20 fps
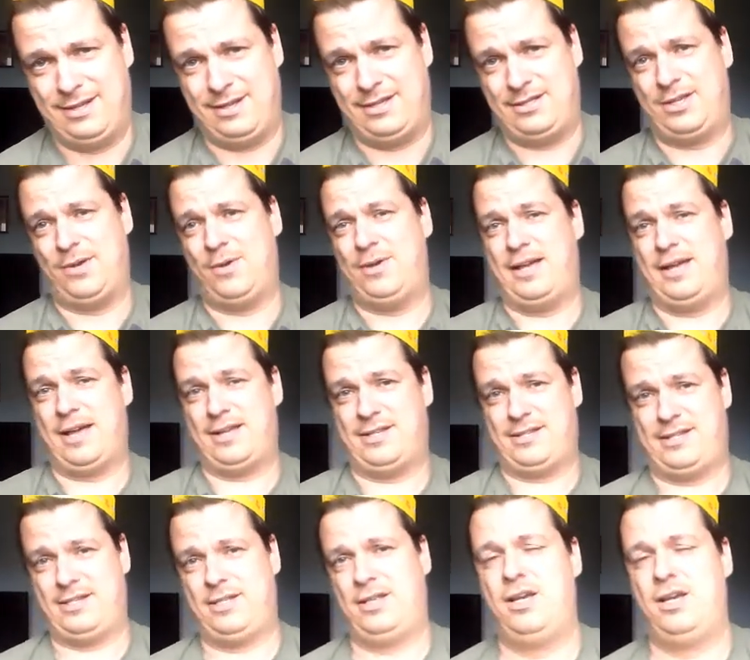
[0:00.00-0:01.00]
So,
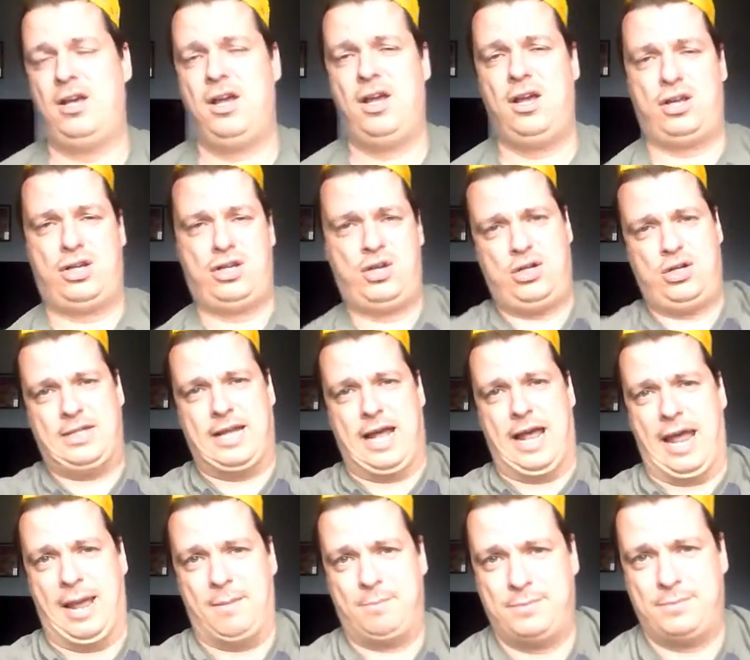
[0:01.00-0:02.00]
yes, good
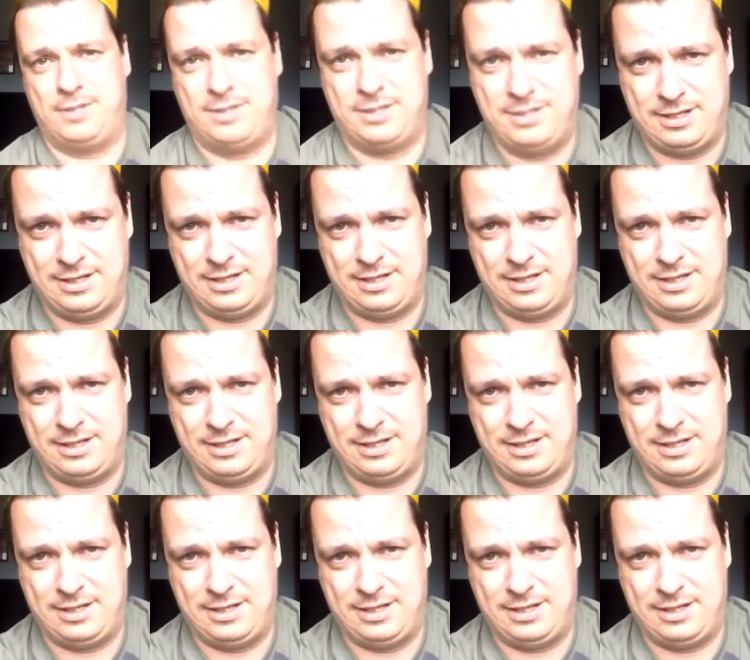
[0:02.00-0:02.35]
times.